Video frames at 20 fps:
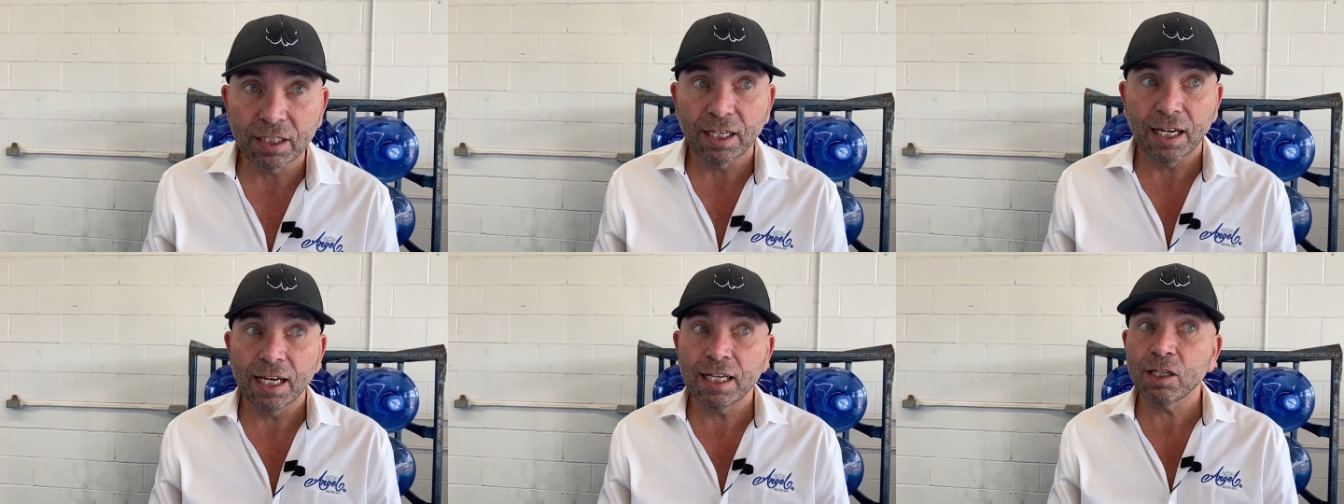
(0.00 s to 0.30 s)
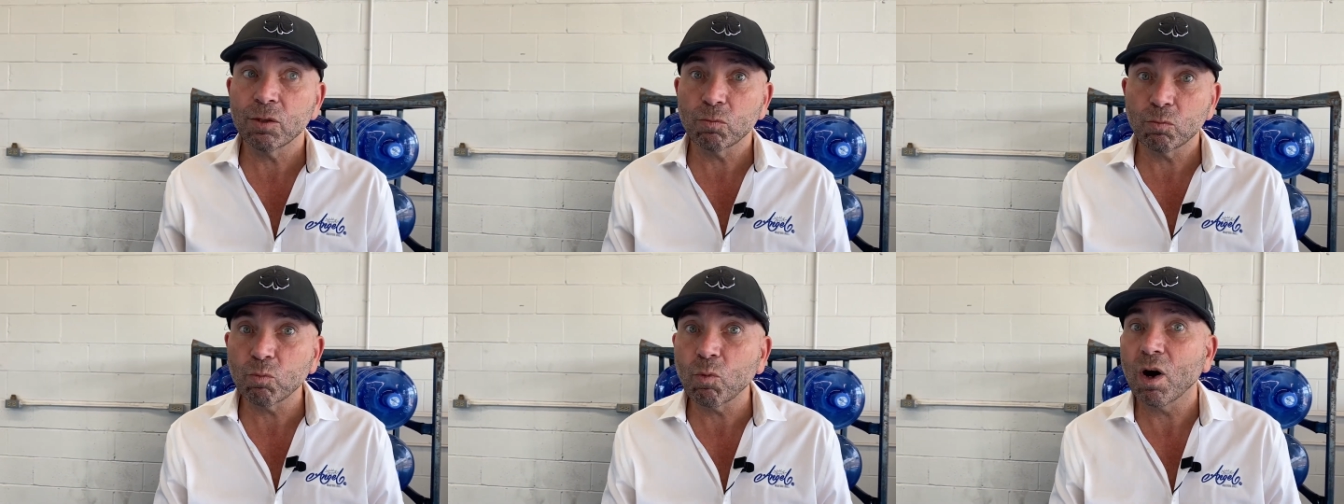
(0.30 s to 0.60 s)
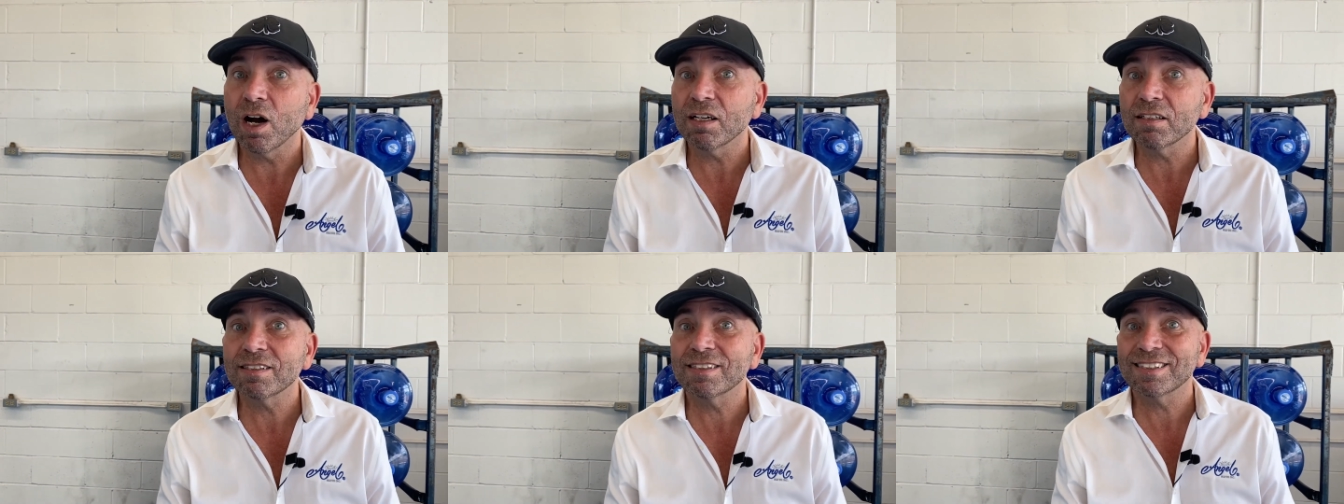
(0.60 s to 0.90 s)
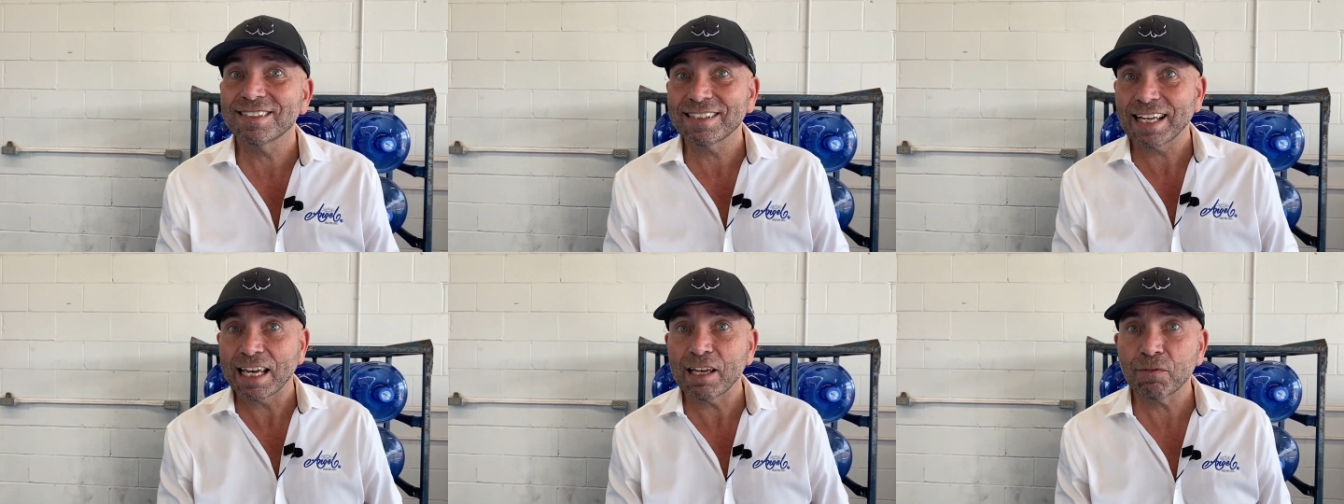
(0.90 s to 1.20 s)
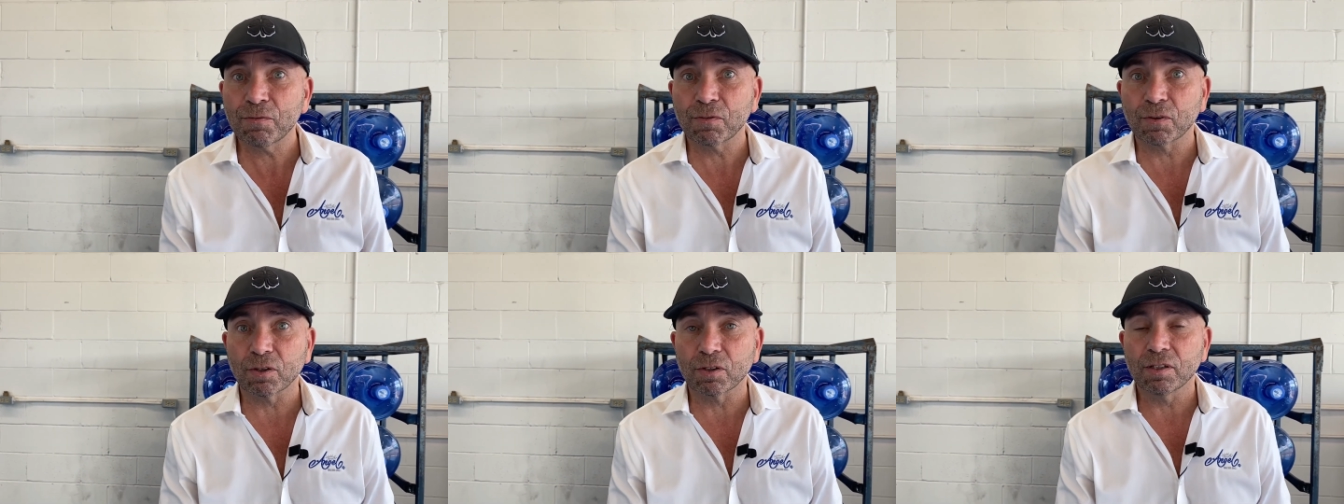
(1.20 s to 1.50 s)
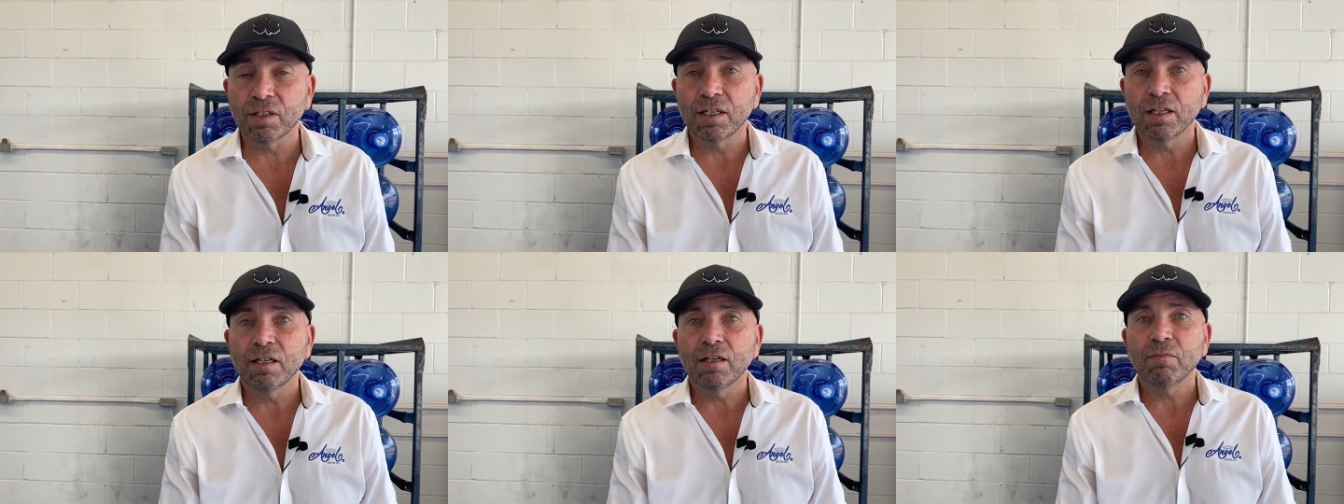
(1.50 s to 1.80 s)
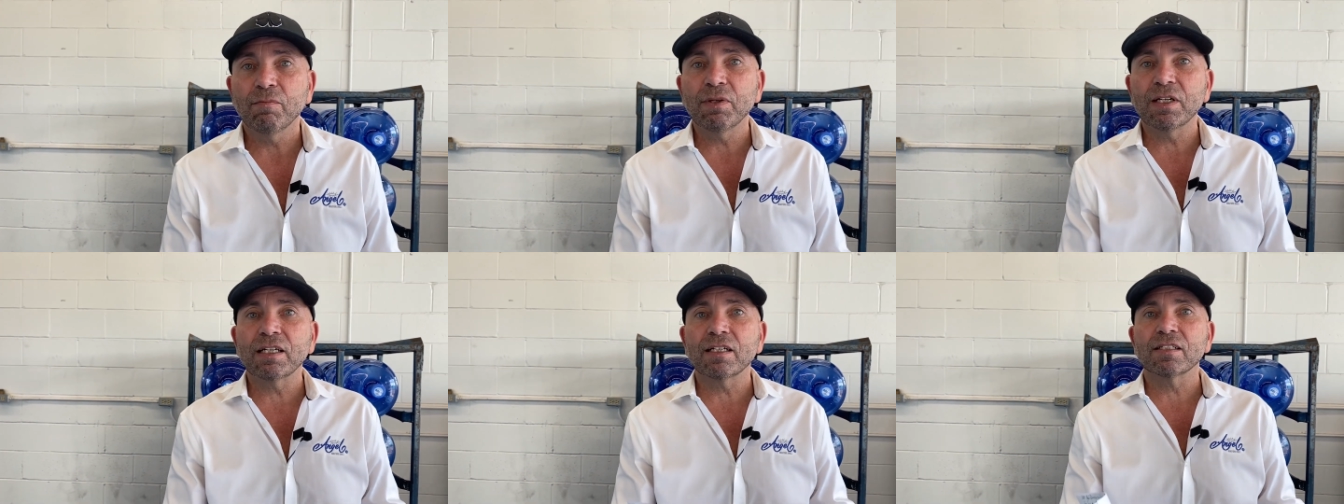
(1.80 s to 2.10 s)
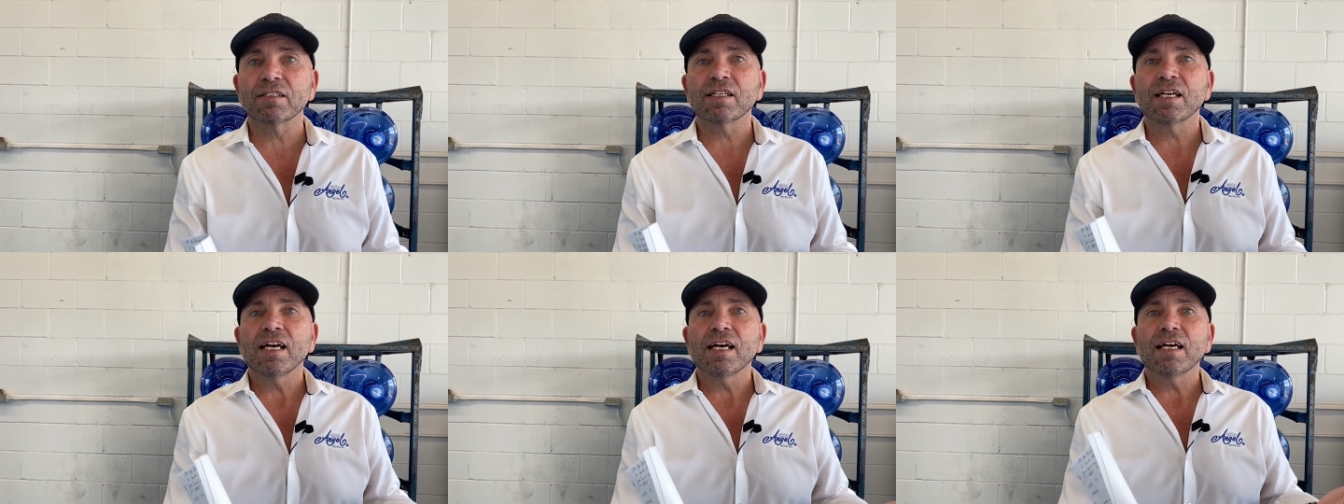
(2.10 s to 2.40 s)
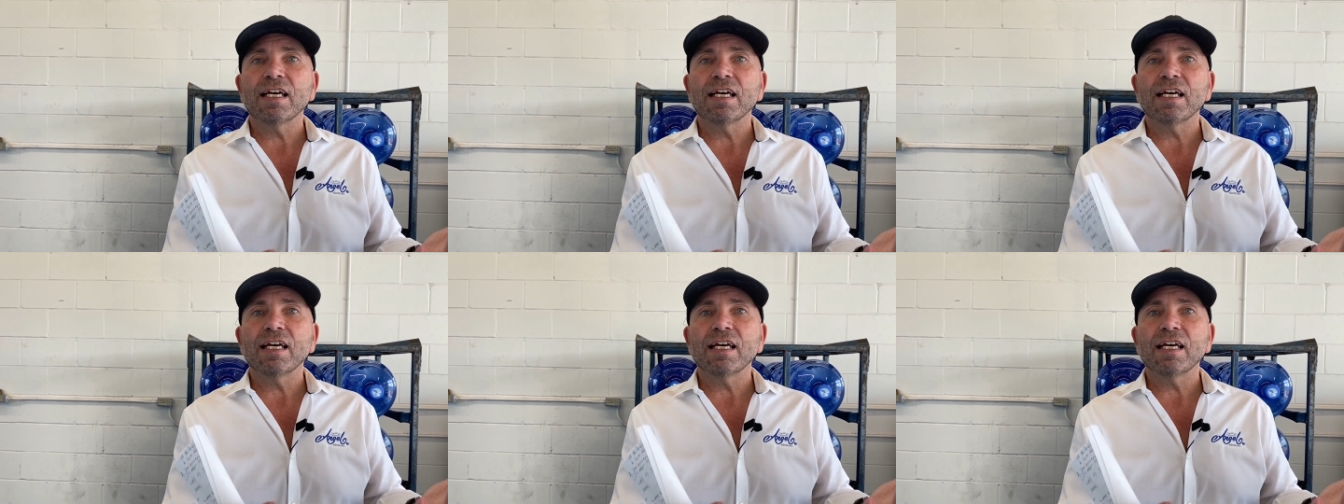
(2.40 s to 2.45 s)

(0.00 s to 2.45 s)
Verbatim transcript: And it was safer, because